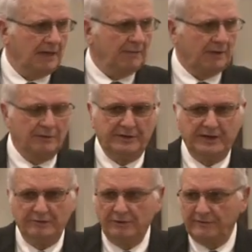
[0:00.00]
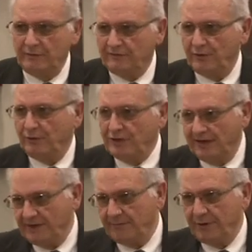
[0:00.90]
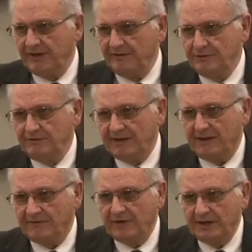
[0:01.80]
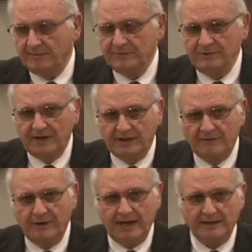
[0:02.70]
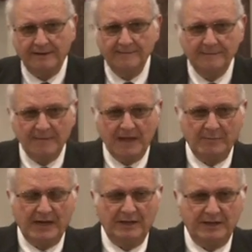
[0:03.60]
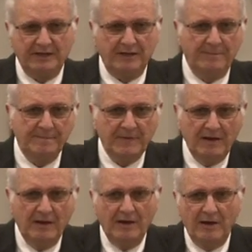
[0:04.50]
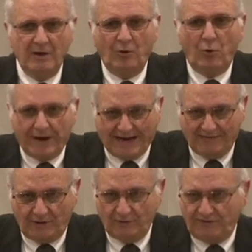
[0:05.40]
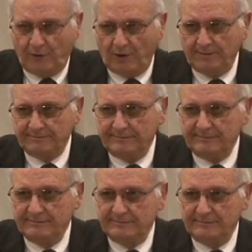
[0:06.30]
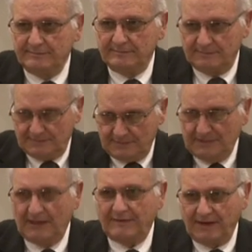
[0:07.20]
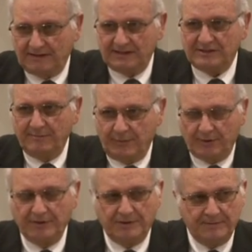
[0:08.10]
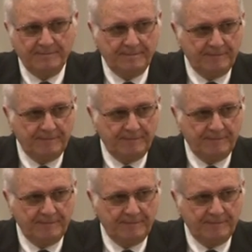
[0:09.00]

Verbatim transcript: I'm not going to tell you who to vote for. You have that freedom. You've got that freedom. You've got that right. But I'll tell you what I vote for. And I think that's important.